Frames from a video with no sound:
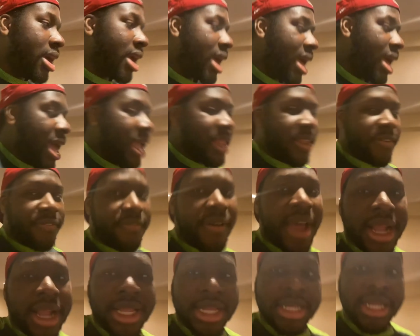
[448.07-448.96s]
And the
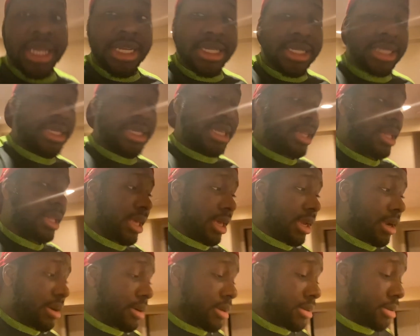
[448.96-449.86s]
fact that he's still
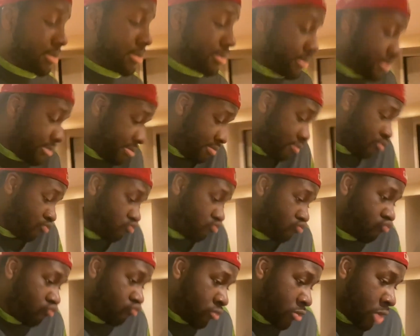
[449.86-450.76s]
here,
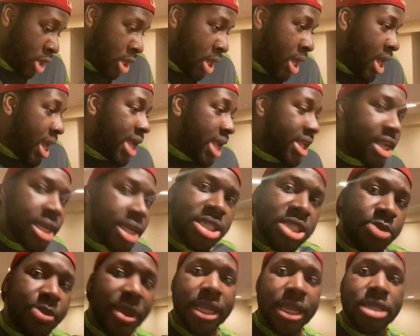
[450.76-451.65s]
it just
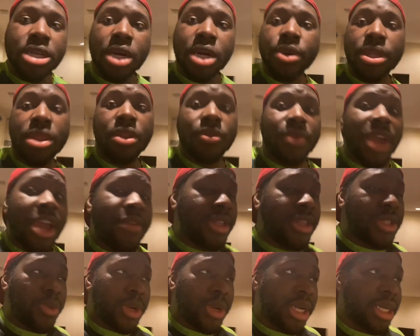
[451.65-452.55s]
speaks on what the
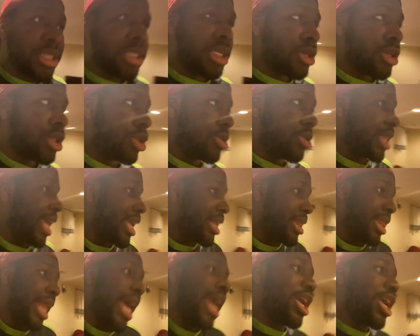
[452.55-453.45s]
Ravens want to continue to do. They
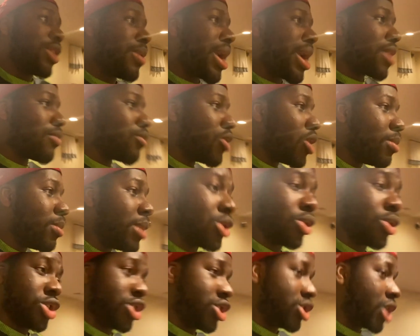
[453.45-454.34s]
like Greg Roman,
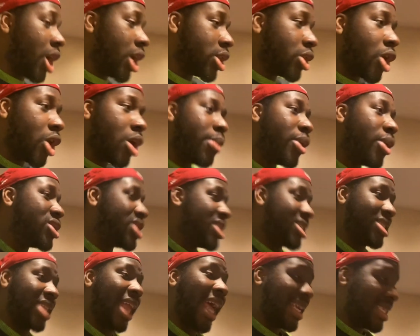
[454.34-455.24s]
or John Harbaugh
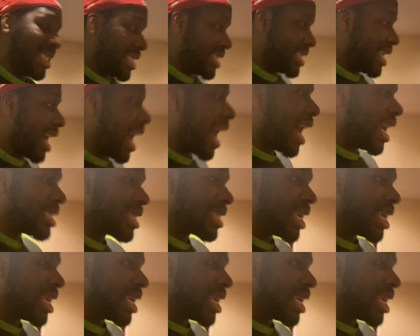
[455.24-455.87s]
just likes his guys,